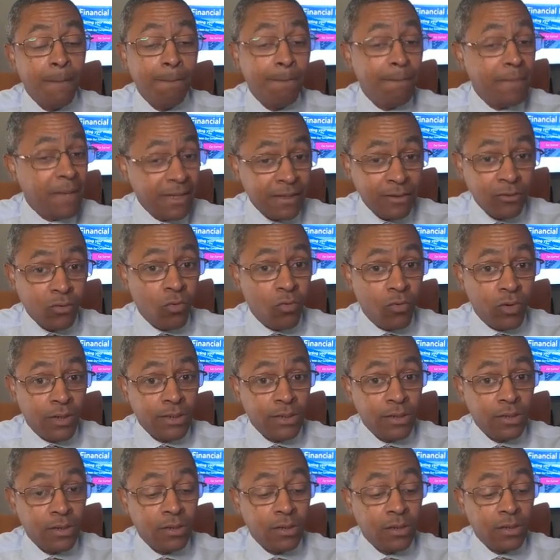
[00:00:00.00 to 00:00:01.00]

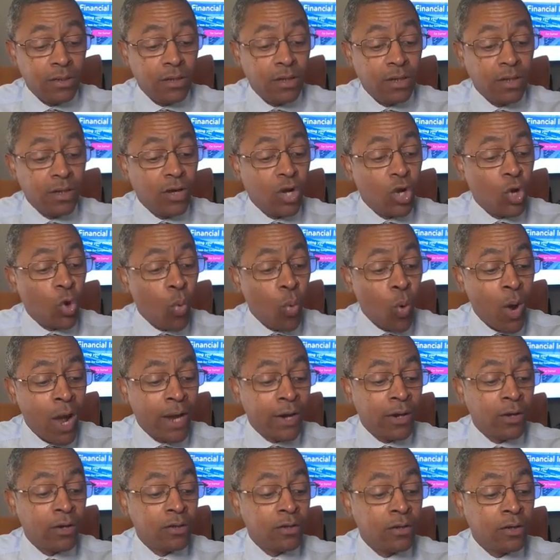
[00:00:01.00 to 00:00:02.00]
Bitcoin
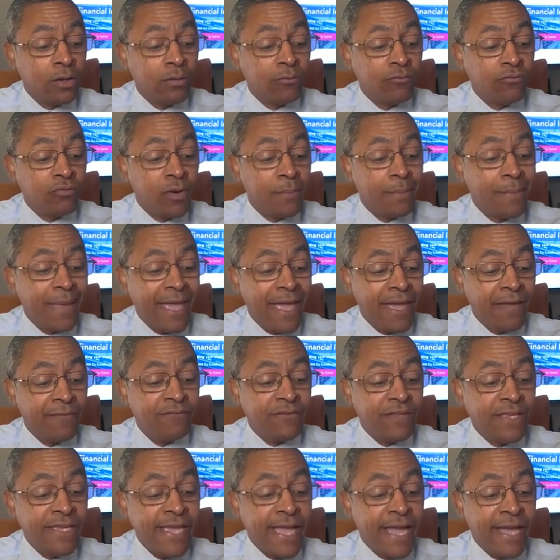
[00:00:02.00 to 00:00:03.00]
acquired from
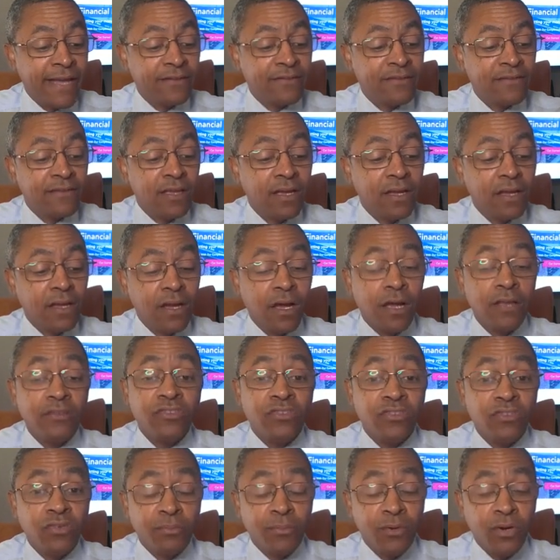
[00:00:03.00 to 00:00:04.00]
FTX
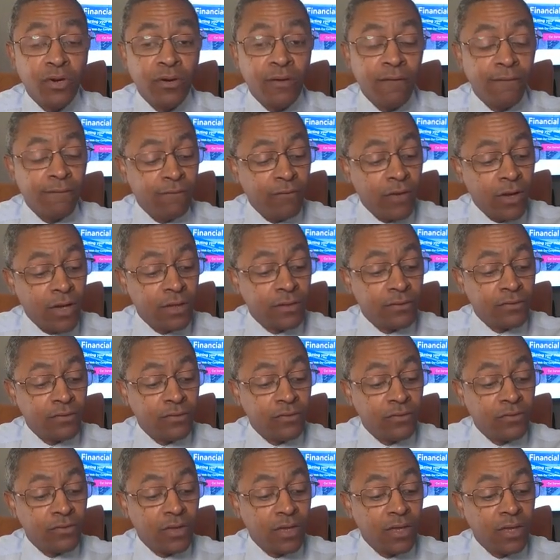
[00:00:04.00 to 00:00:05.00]
customer
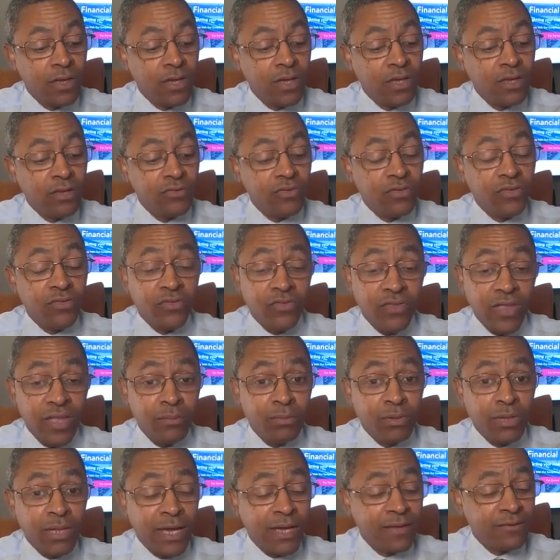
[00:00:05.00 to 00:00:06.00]
funds to
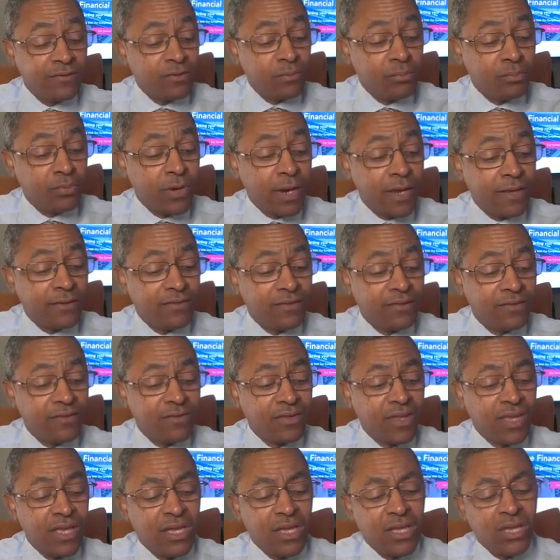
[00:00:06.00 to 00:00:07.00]
stabilize the
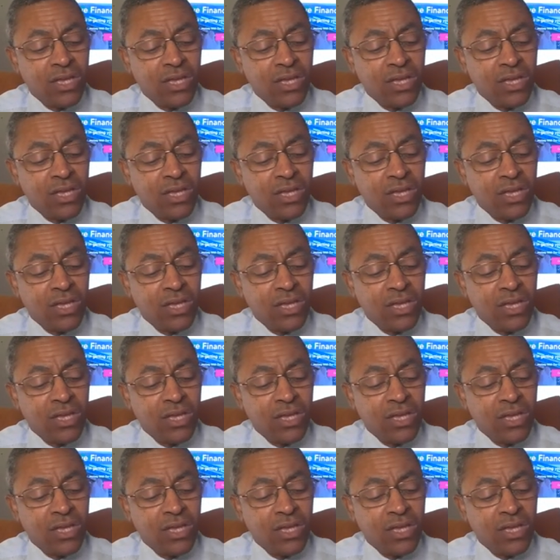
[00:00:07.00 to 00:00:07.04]
prices.